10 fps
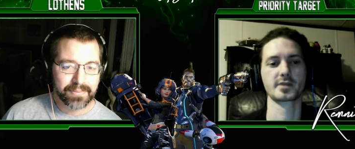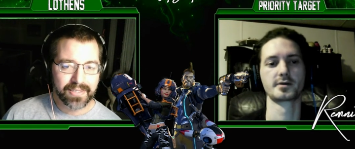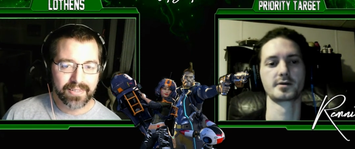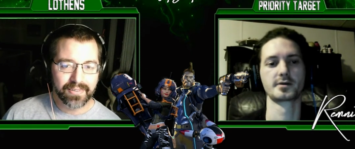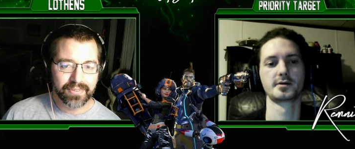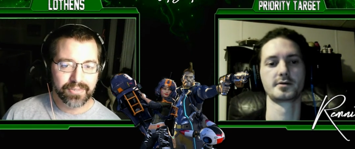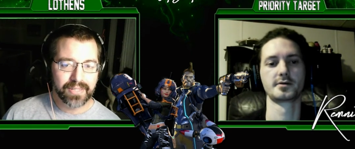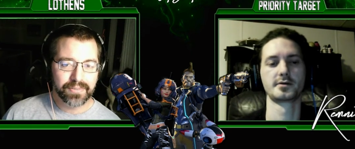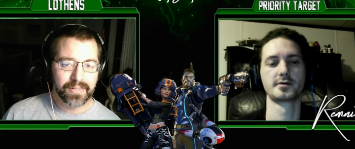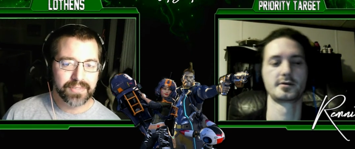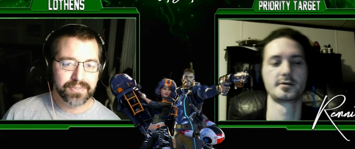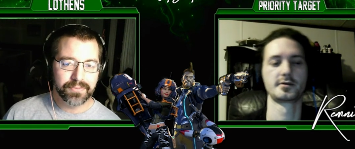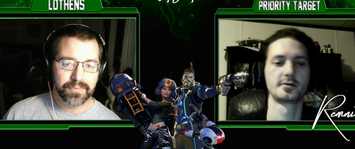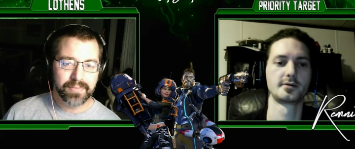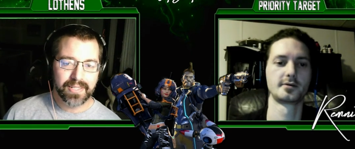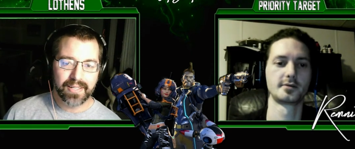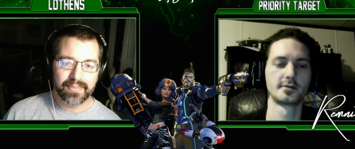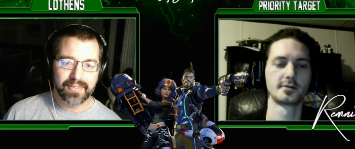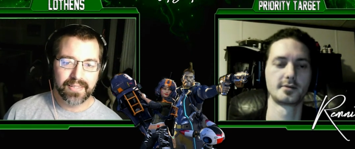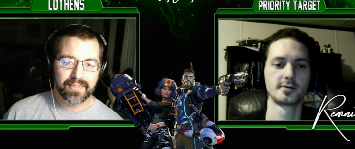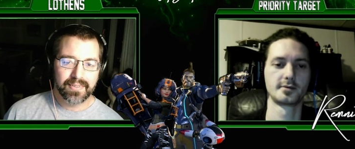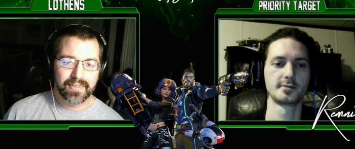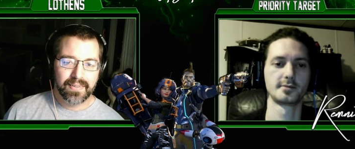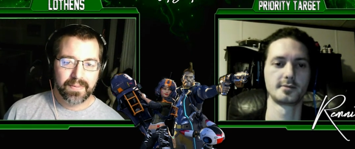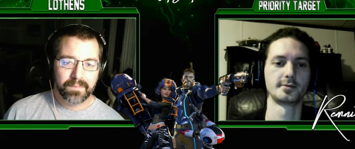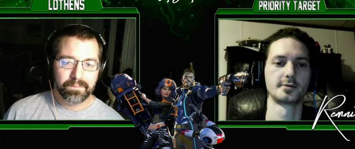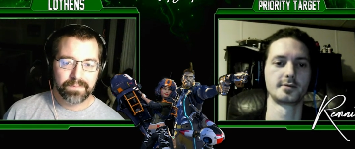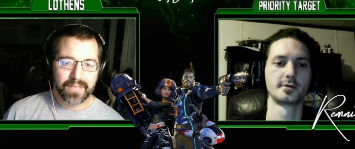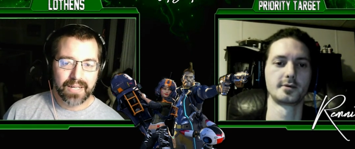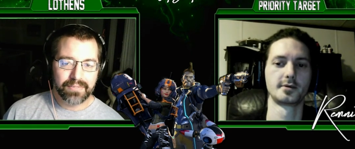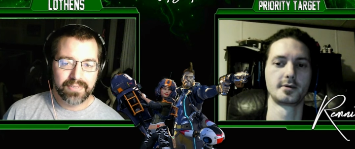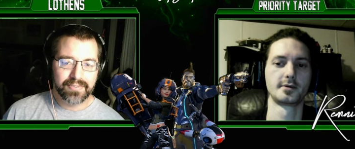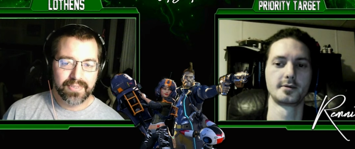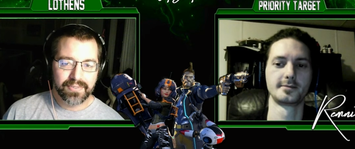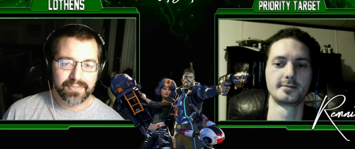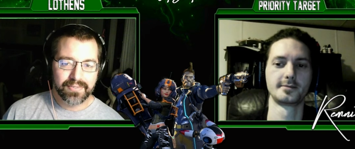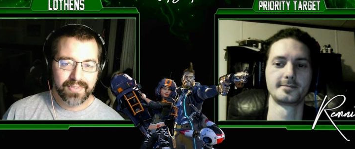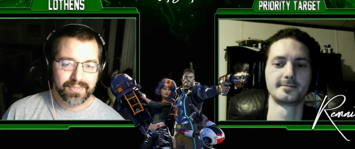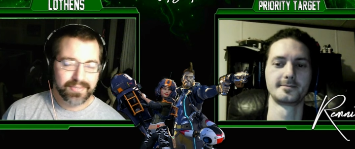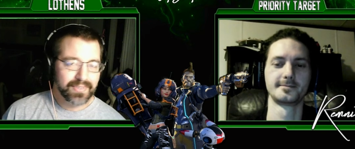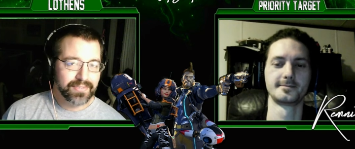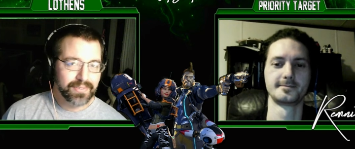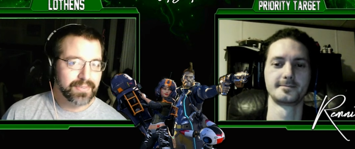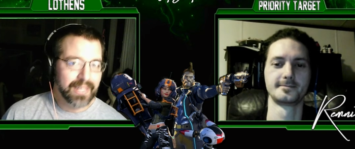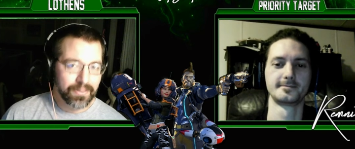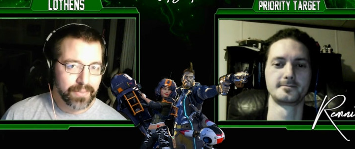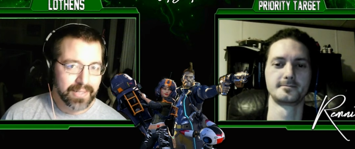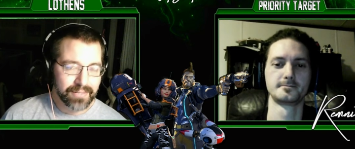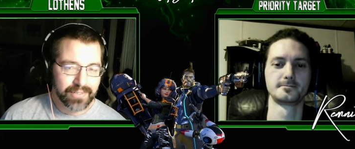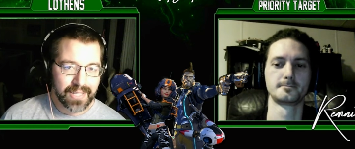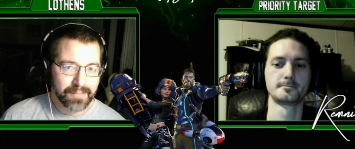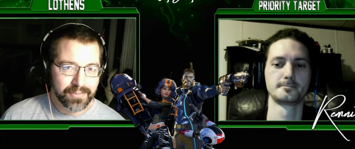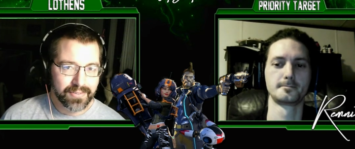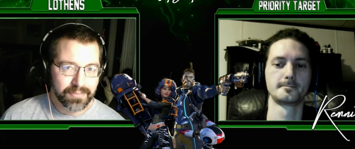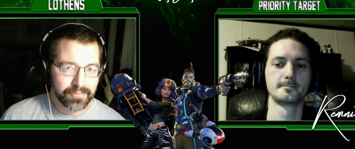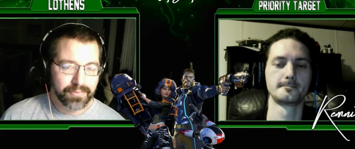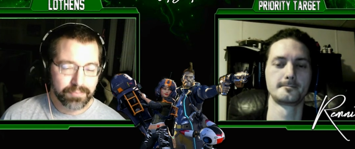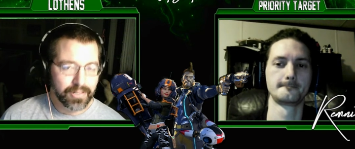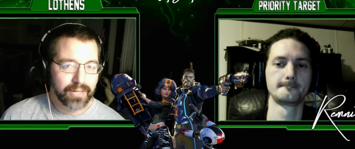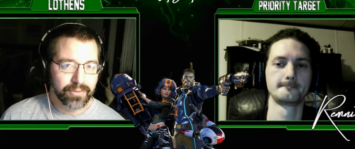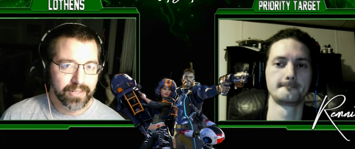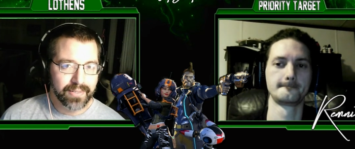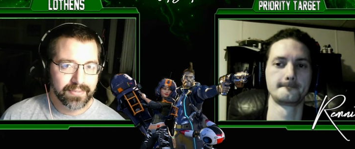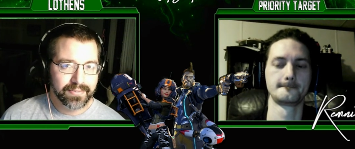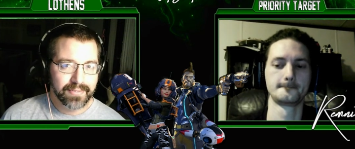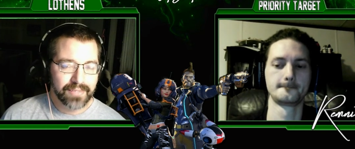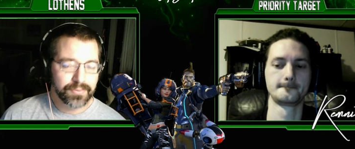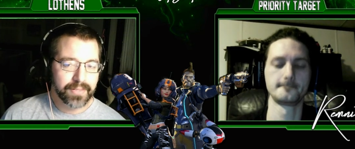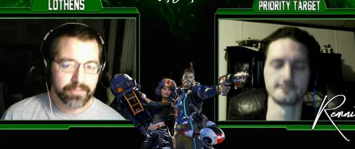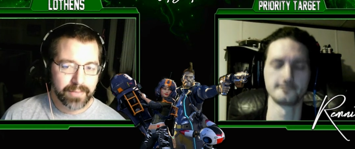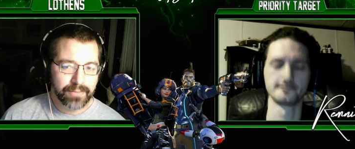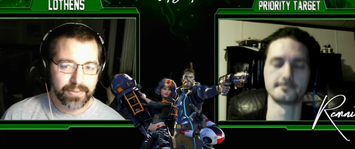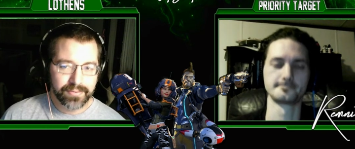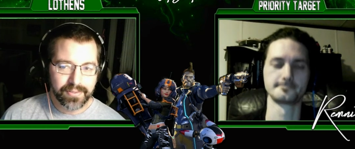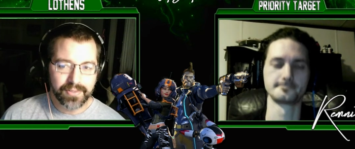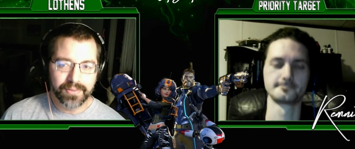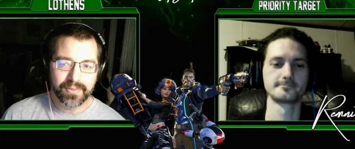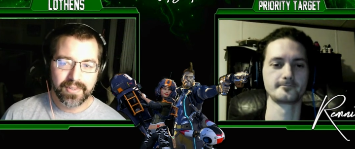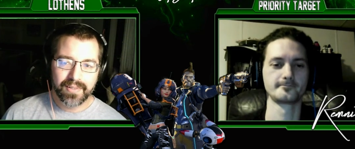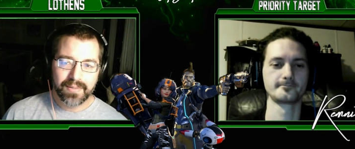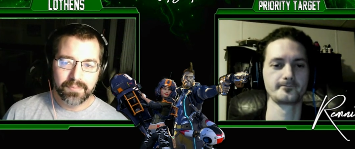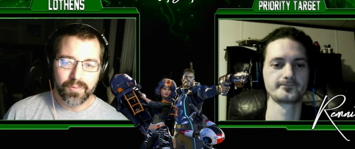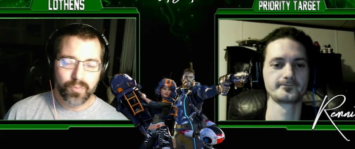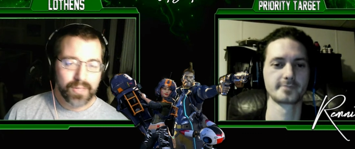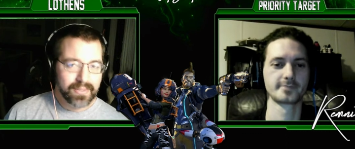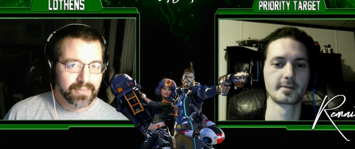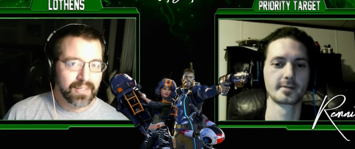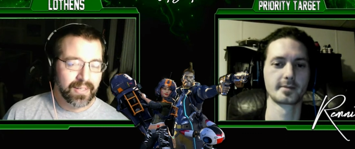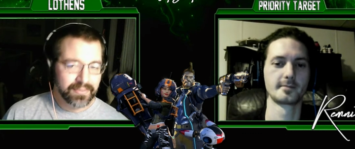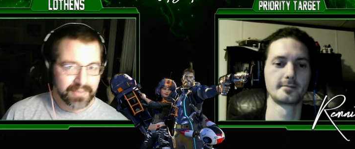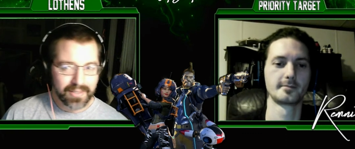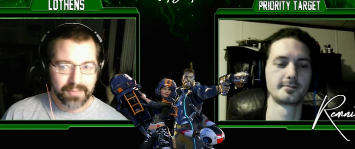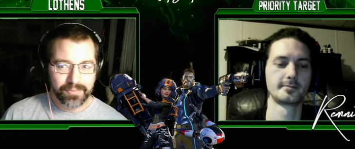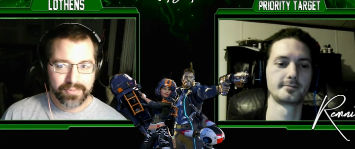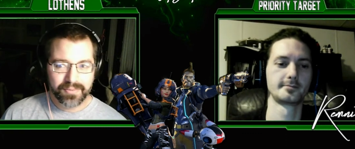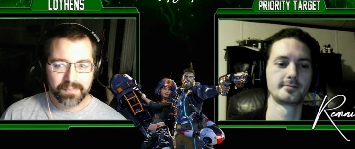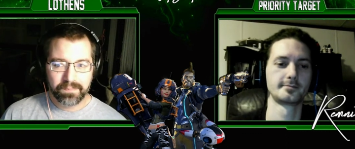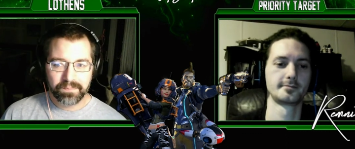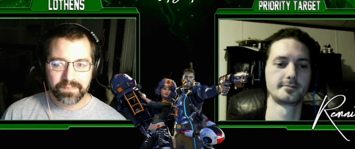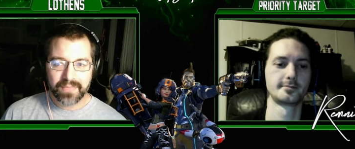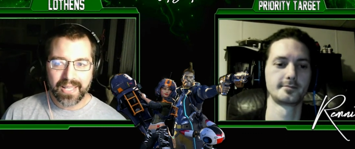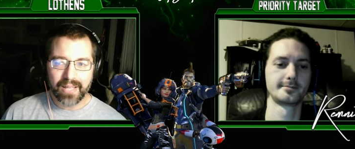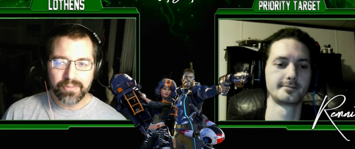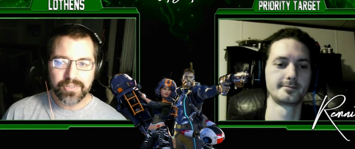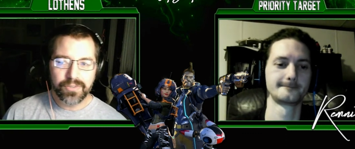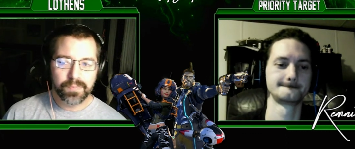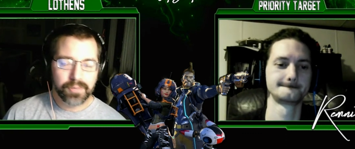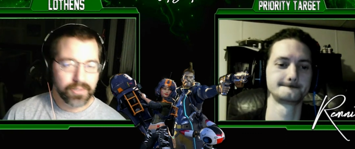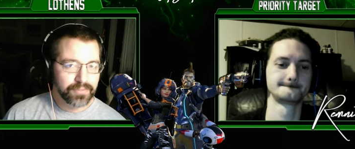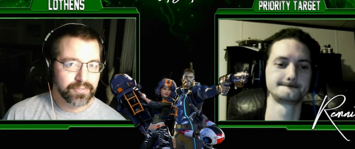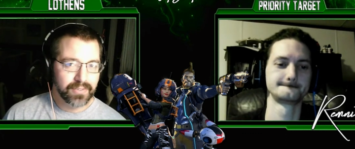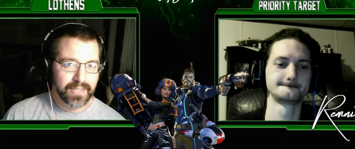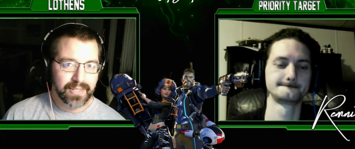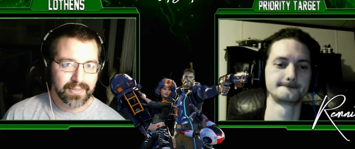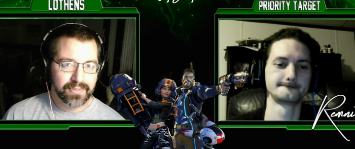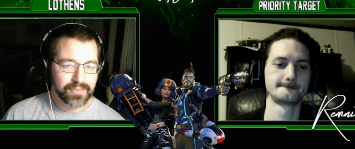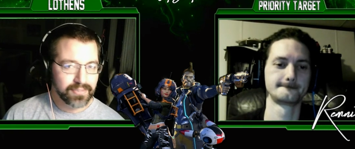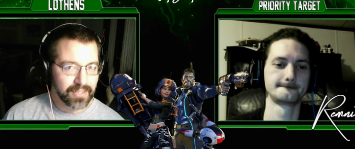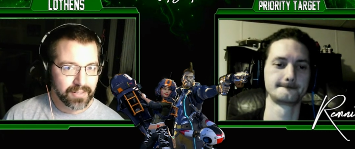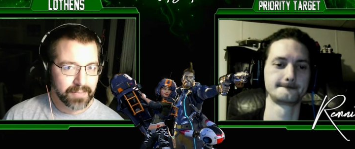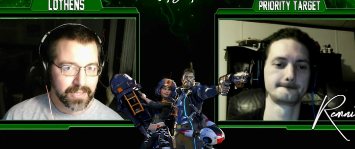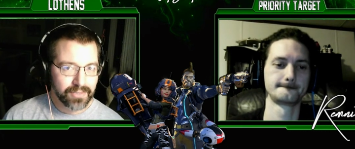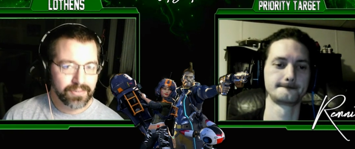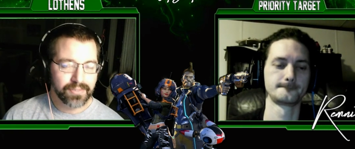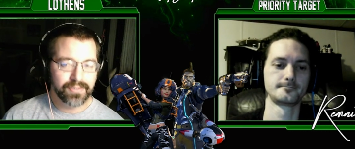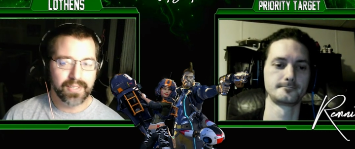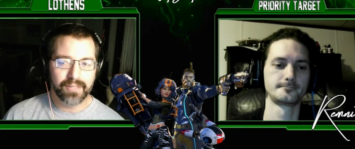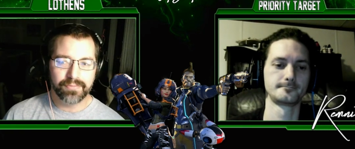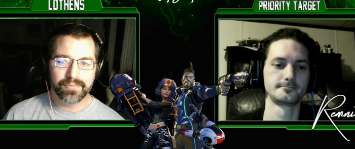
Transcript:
Speaker 1: here, a great question would be, I think, obviously there's no doubt winning every game is the priority. That's what everybody wants to do. But when the loss comes, how do you personally, and just talking about you yourself,